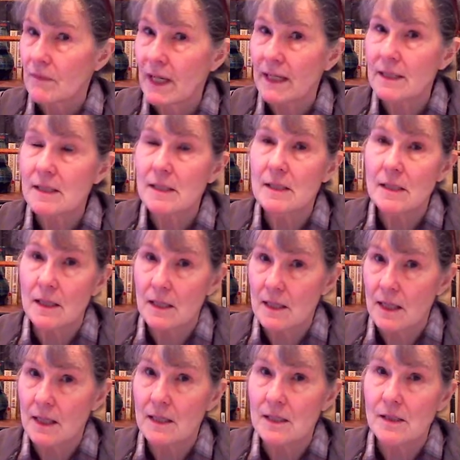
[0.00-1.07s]
8 to 10
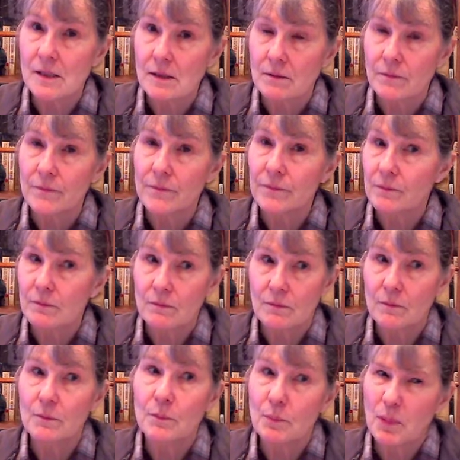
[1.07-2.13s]
days,
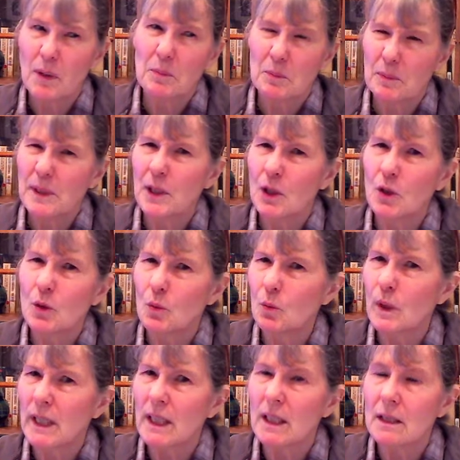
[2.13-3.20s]
probably a good
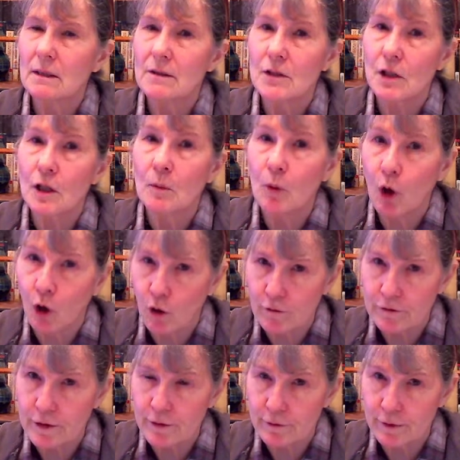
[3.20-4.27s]
week to come
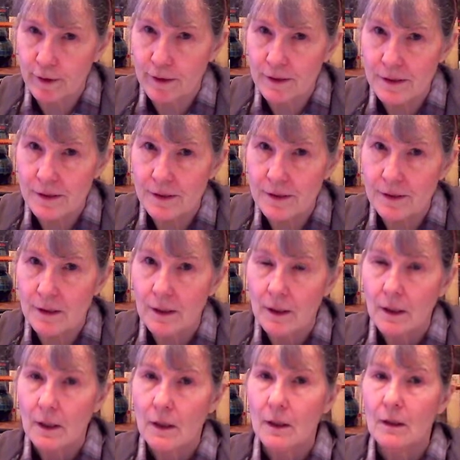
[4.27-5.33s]
off the fast.
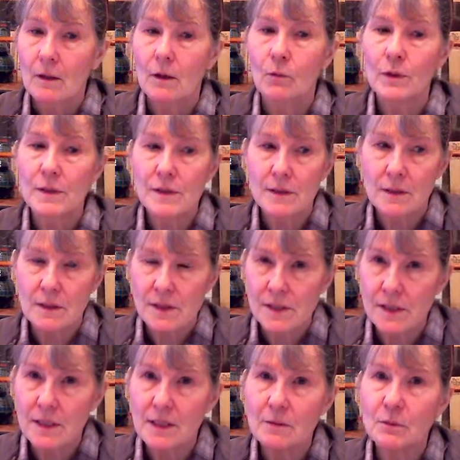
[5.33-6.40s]
With
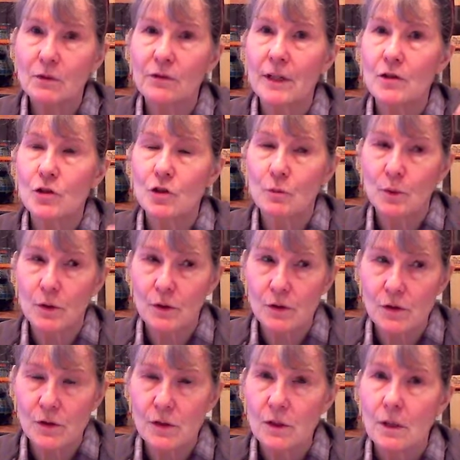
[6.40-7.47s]
steamed
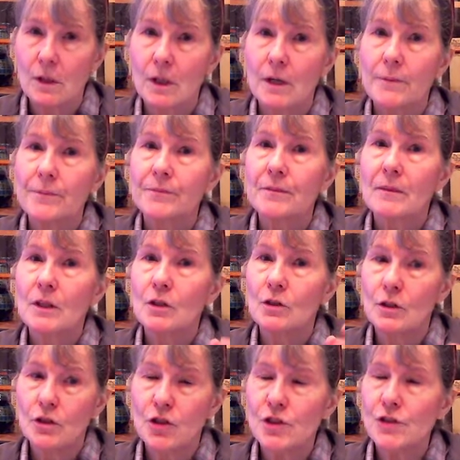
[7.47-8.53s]
vegetables,
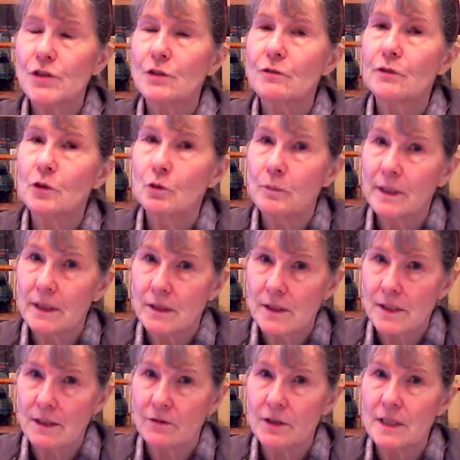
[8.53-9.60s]
just a few
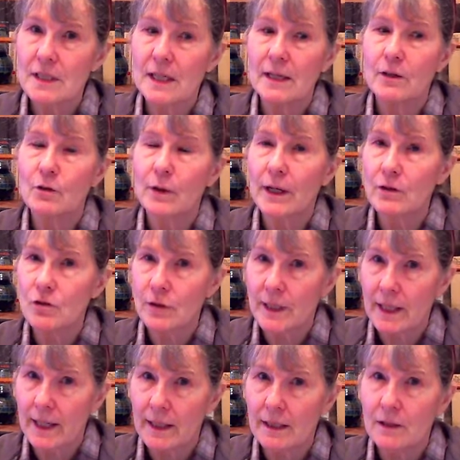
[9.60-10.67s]
meals every day, gradually
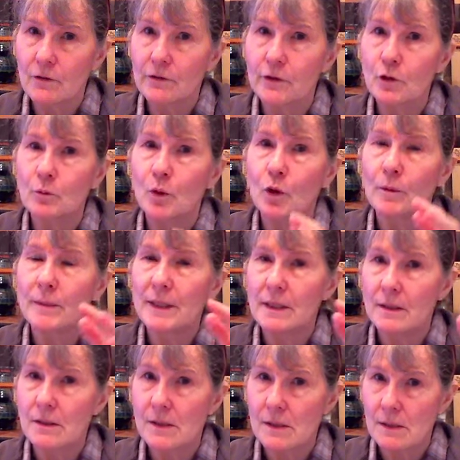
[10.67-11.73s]
adding a few more
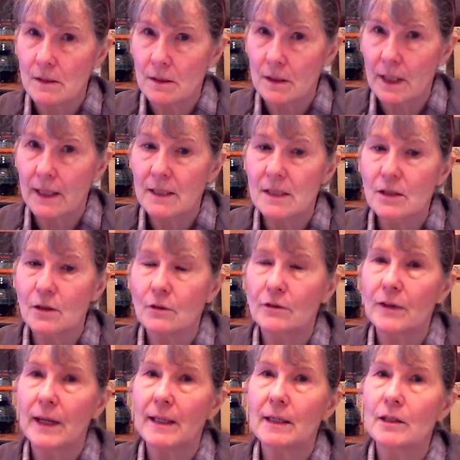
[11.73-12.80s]
meals until
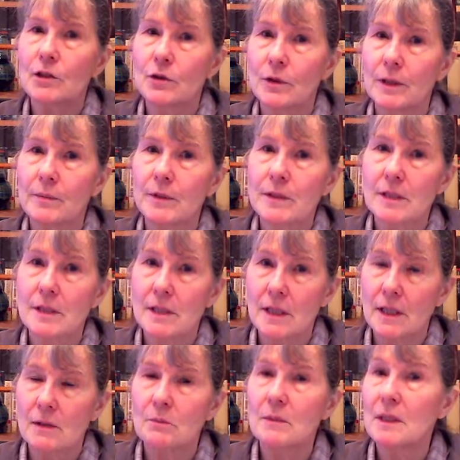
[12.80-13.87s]
finally you're able to
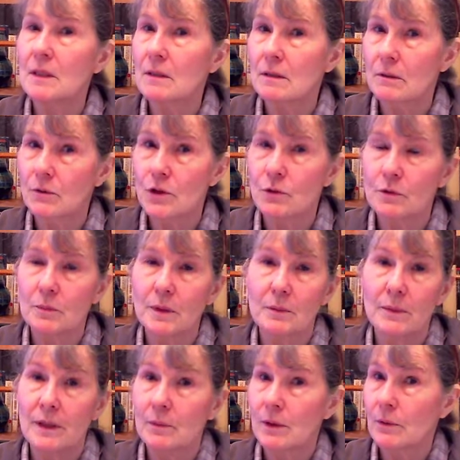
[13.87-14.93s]
take meat, which would be
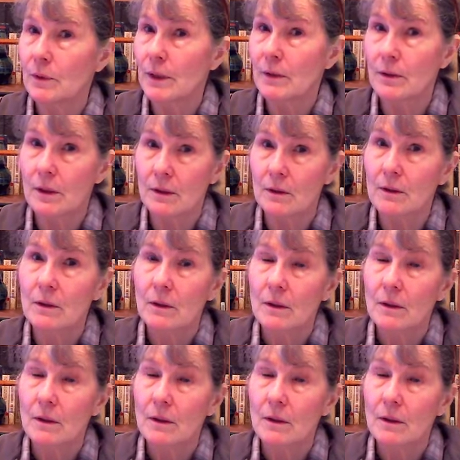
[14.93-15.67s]
maybe around the